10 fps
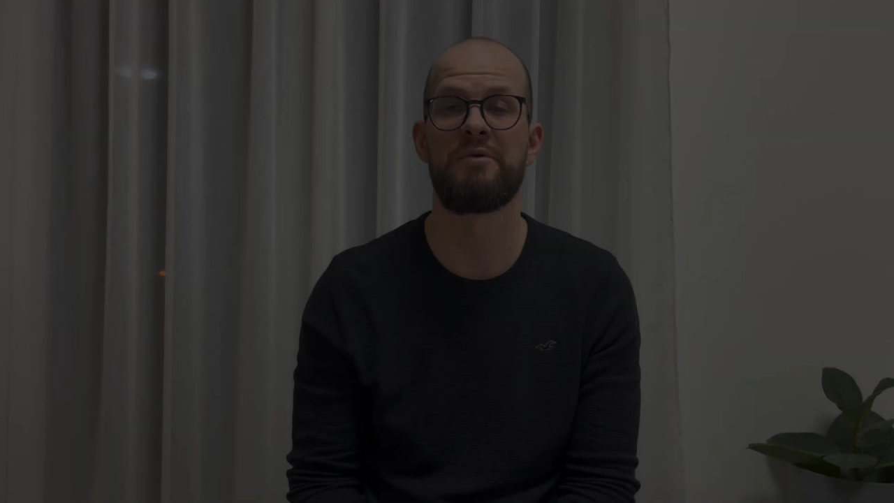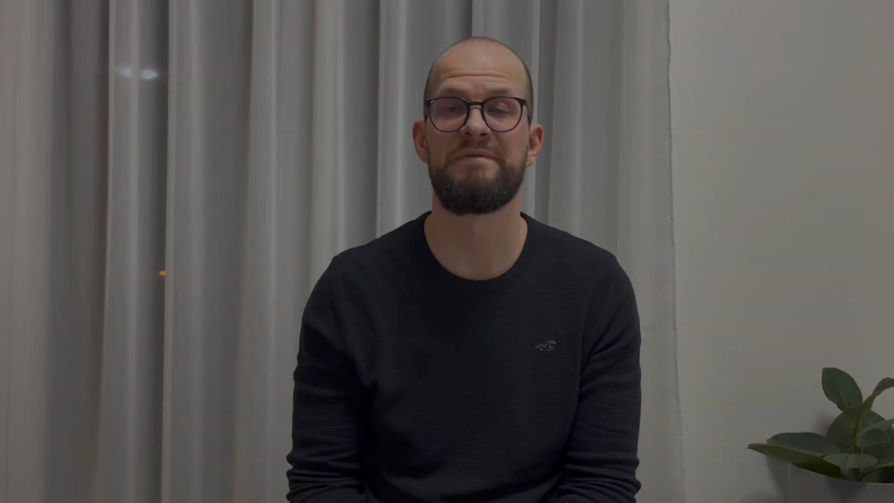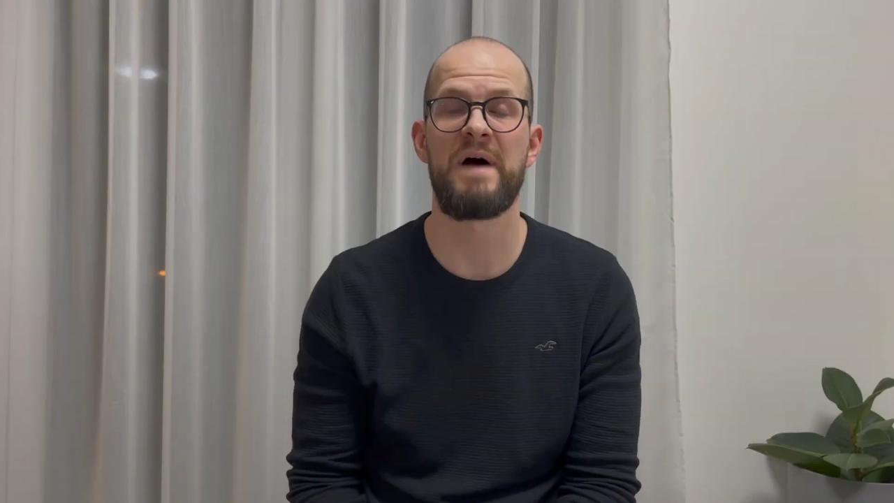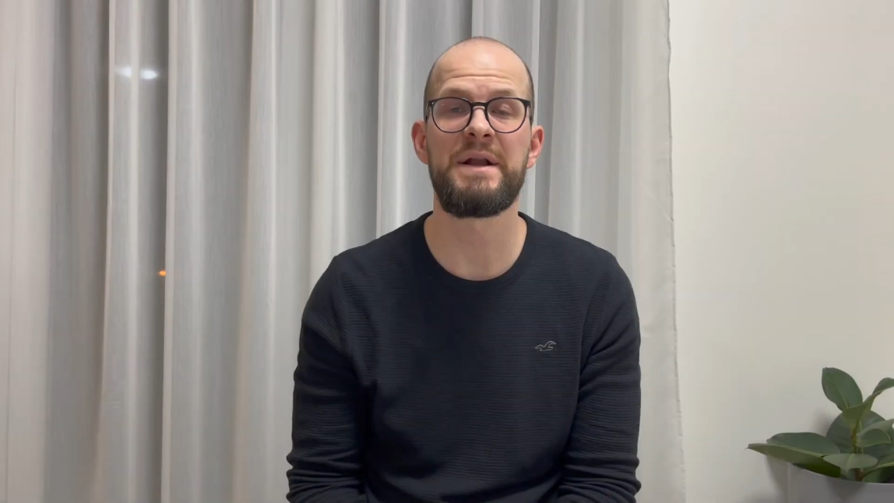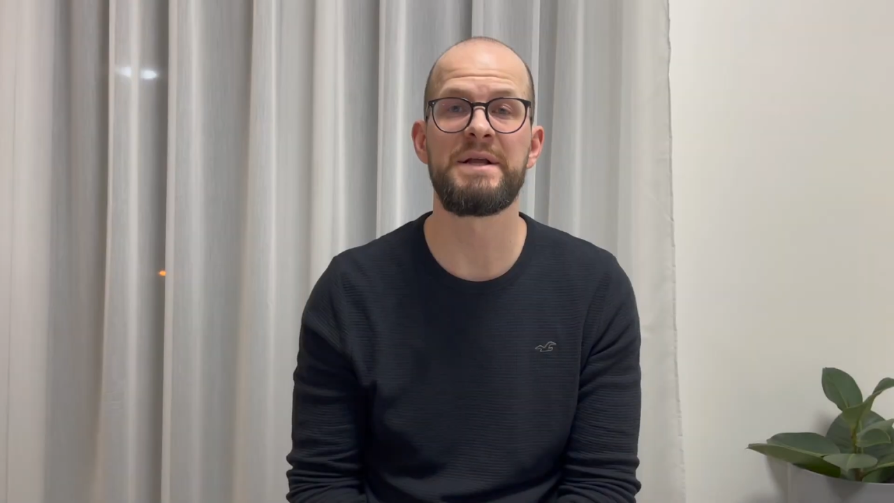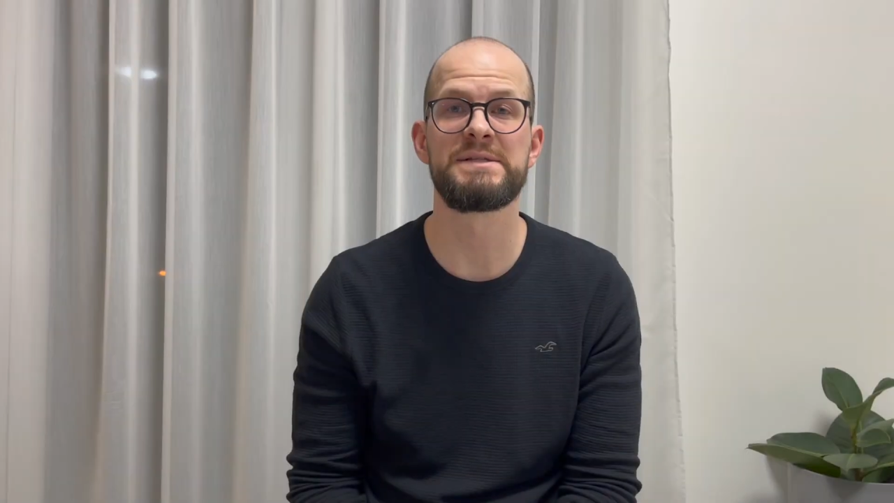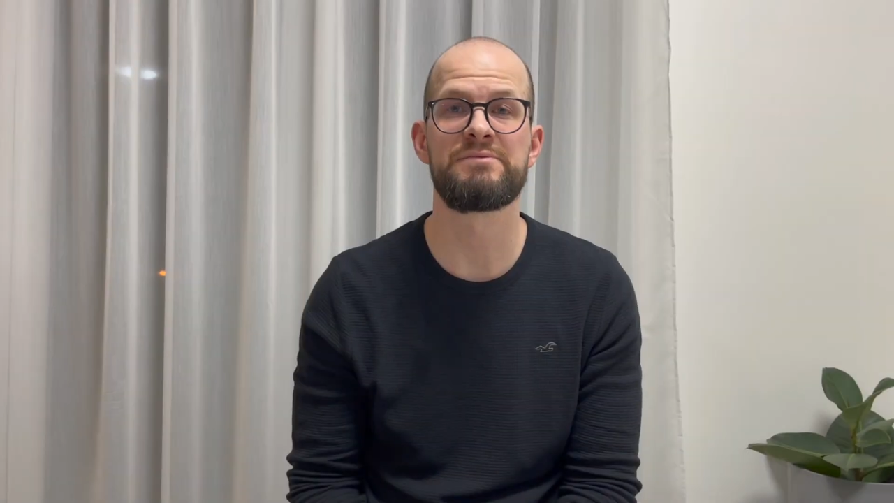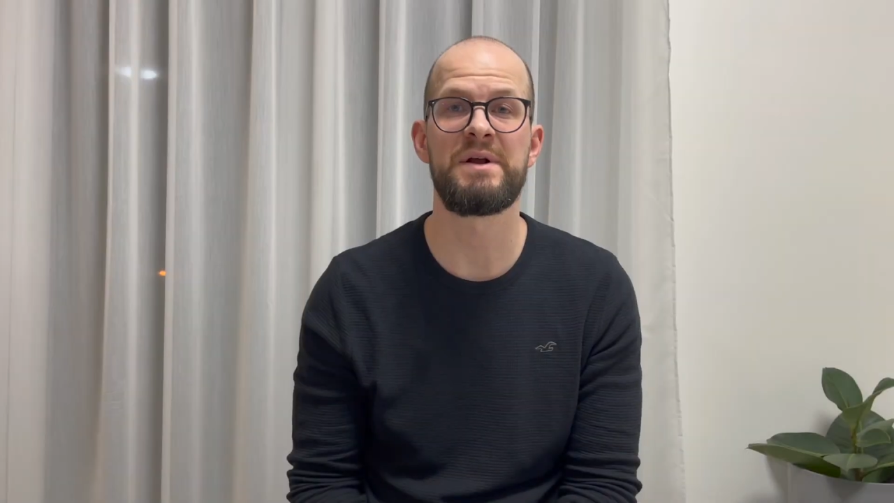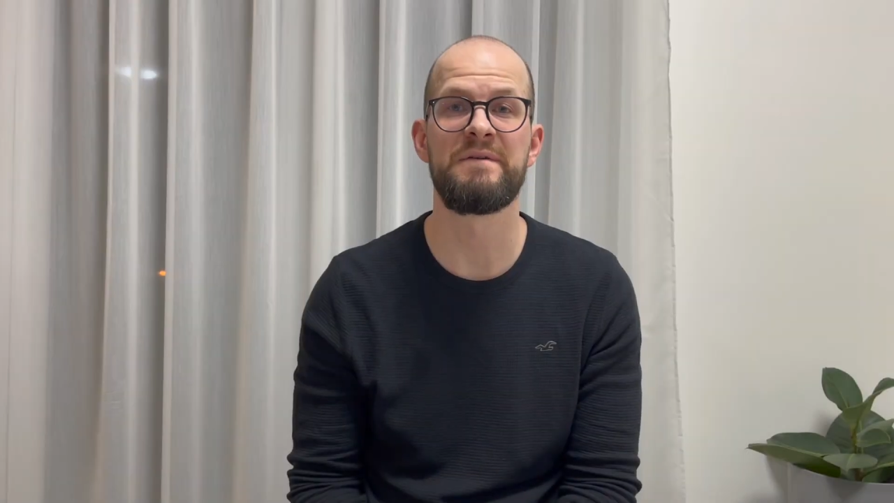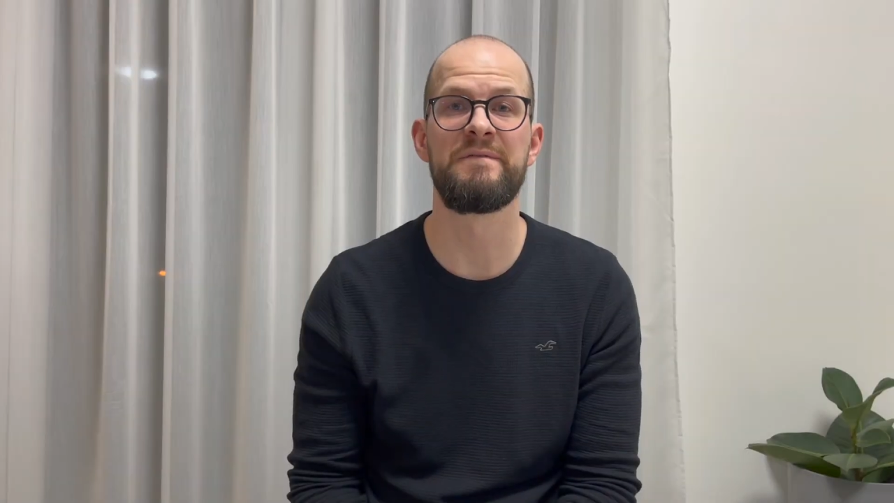findings
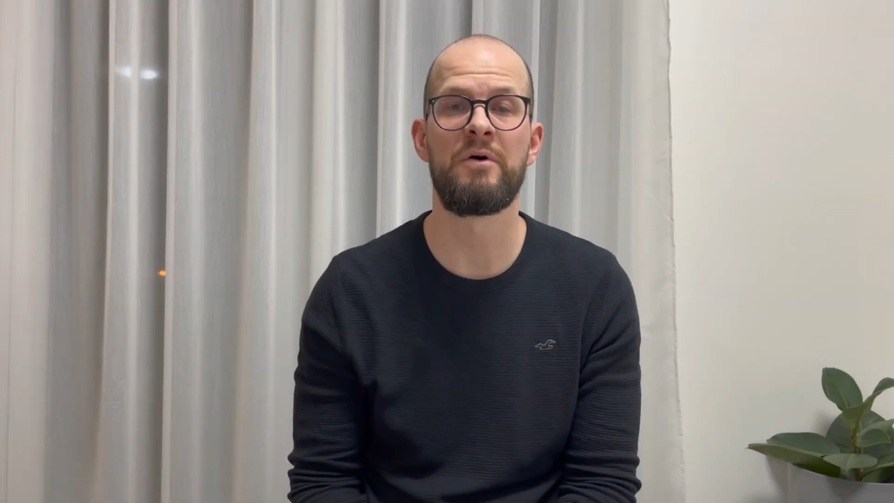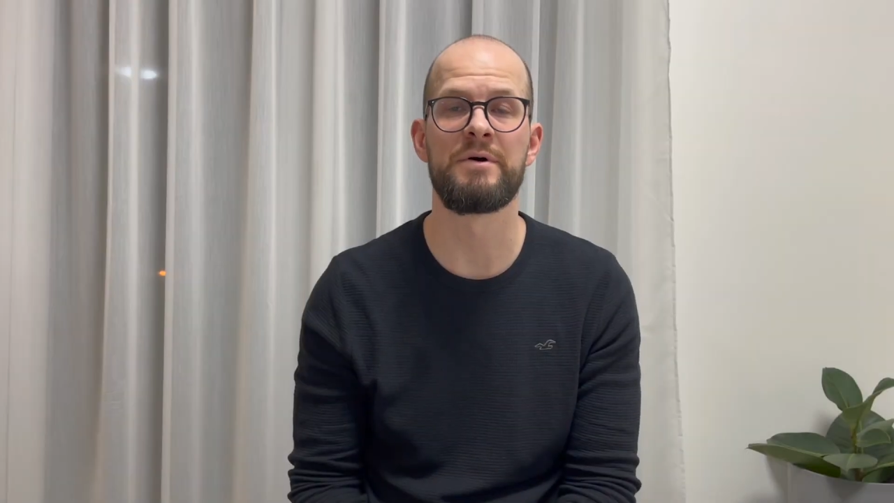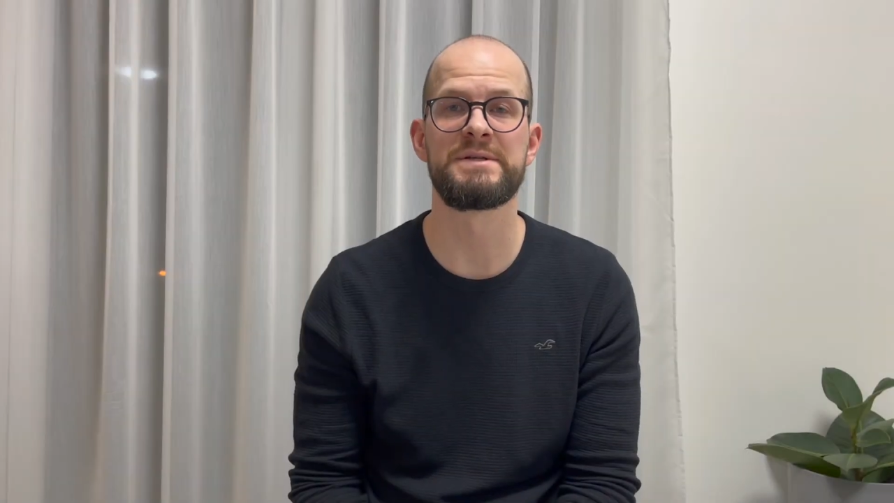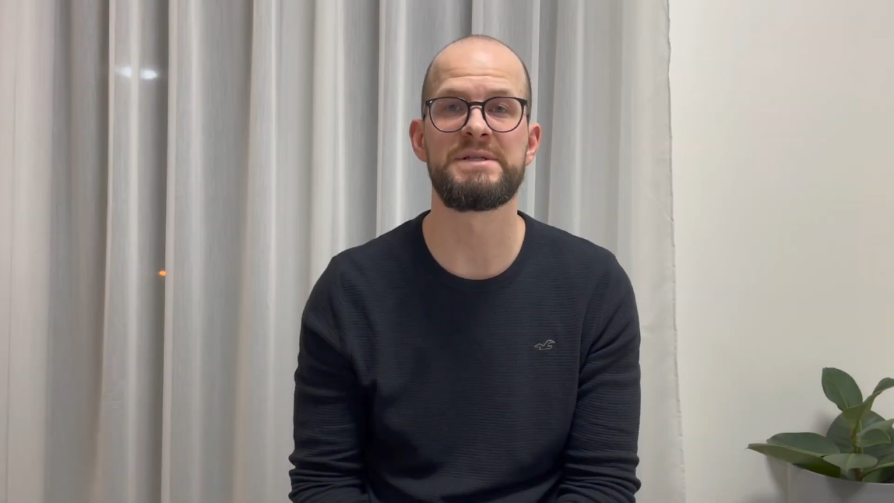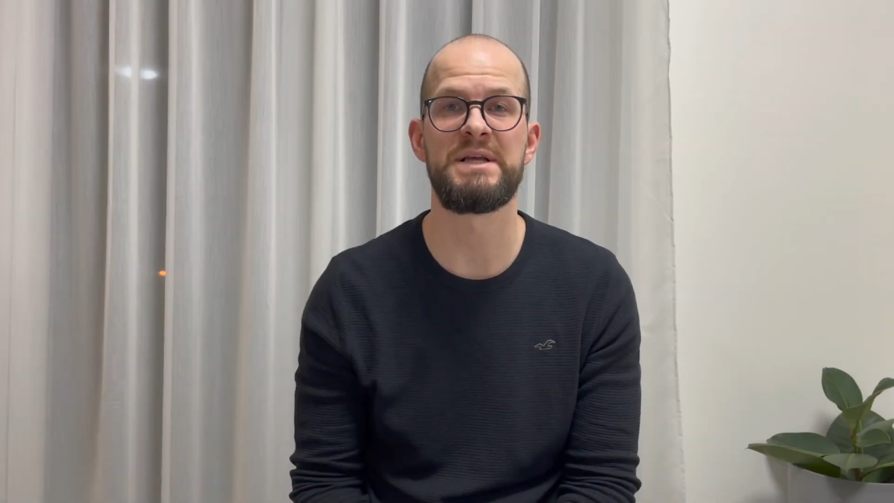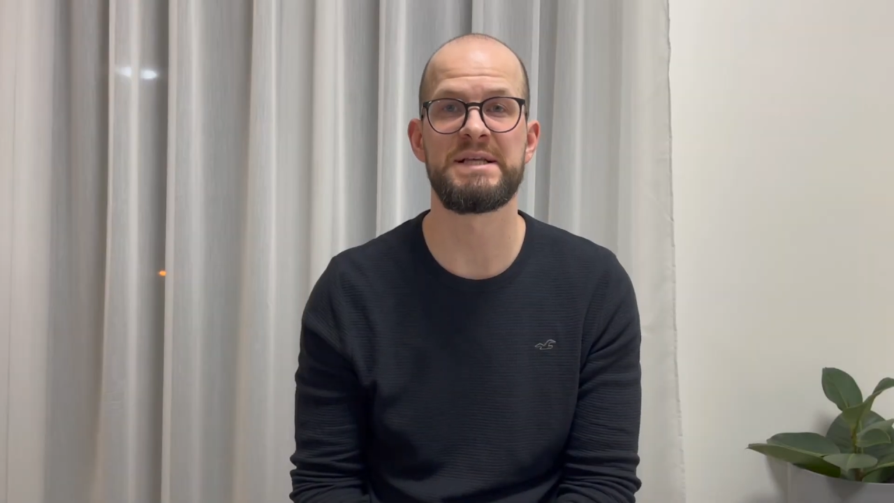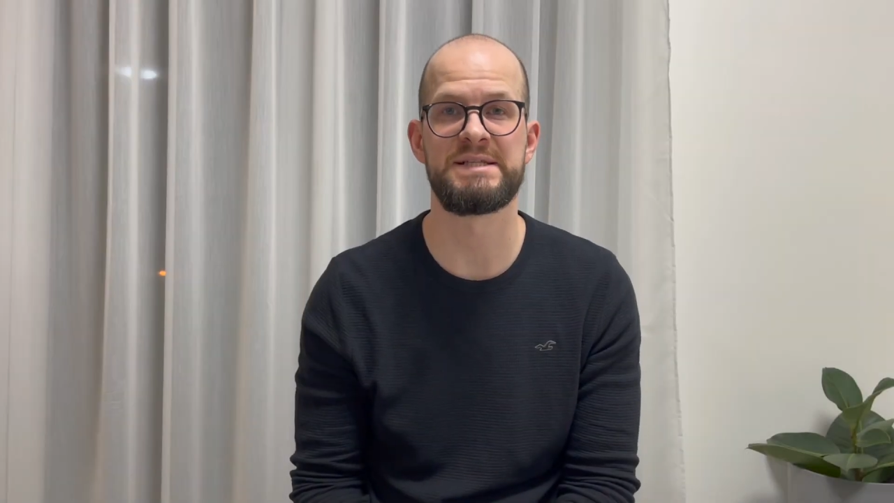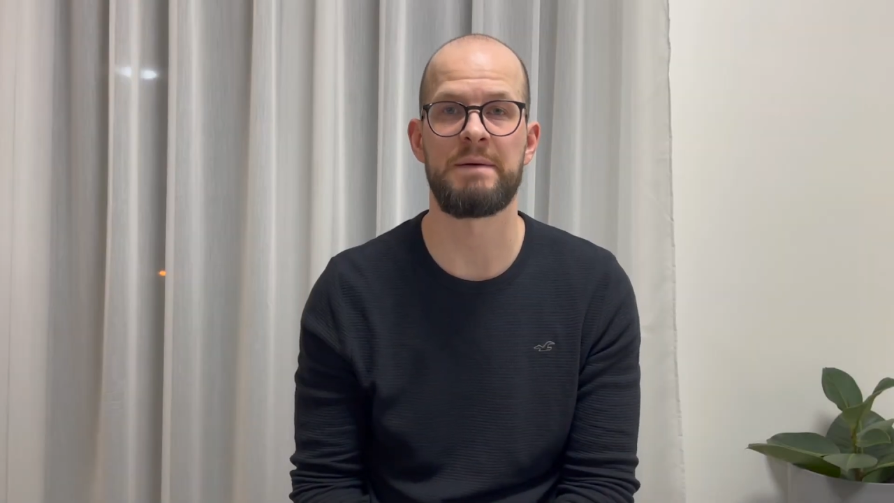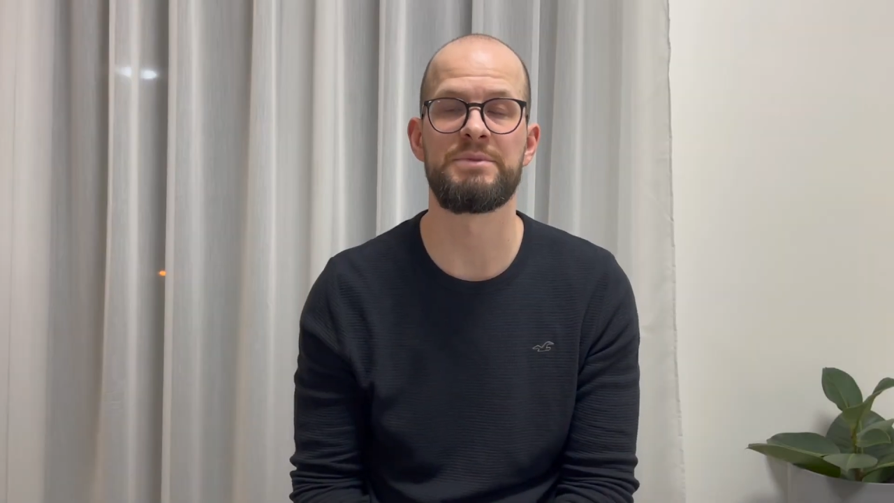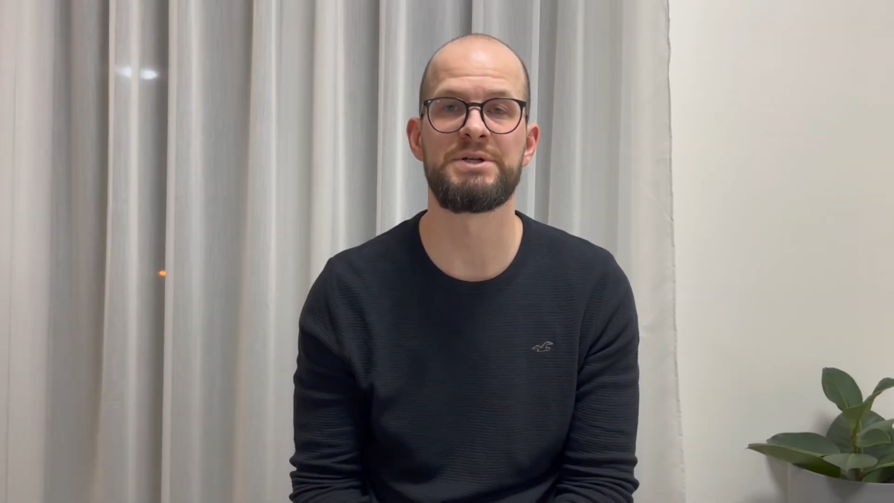reinforce the
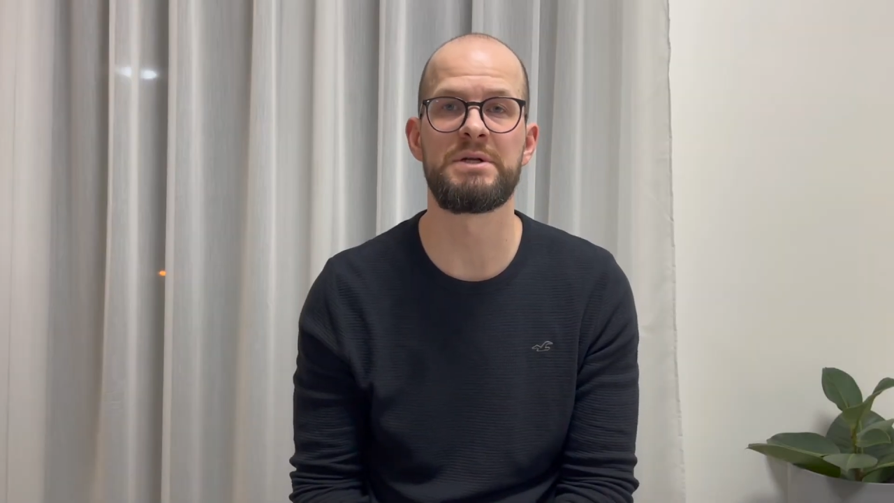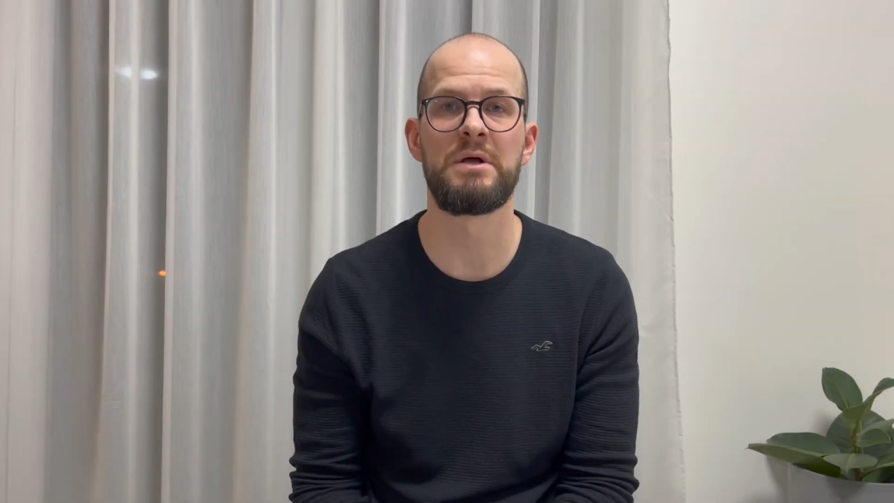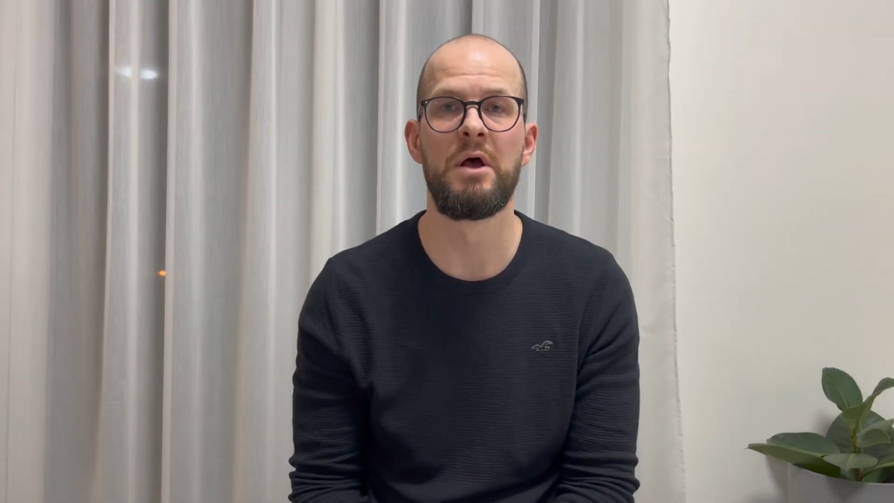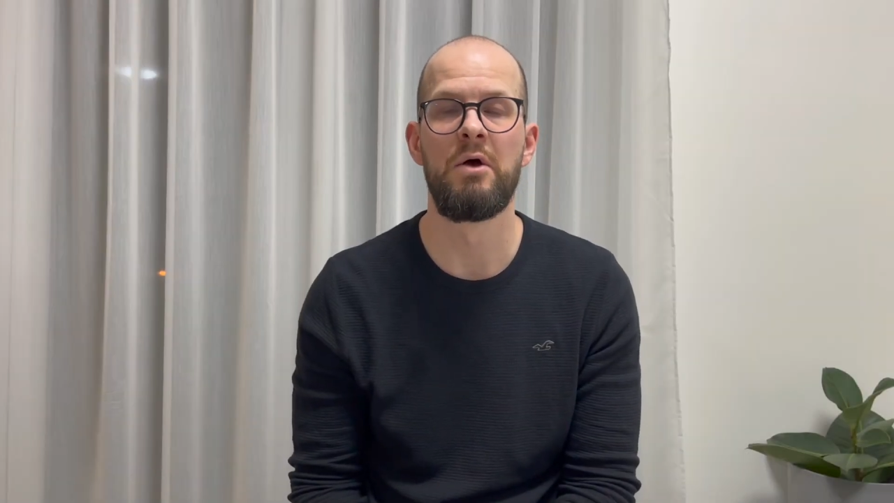assumption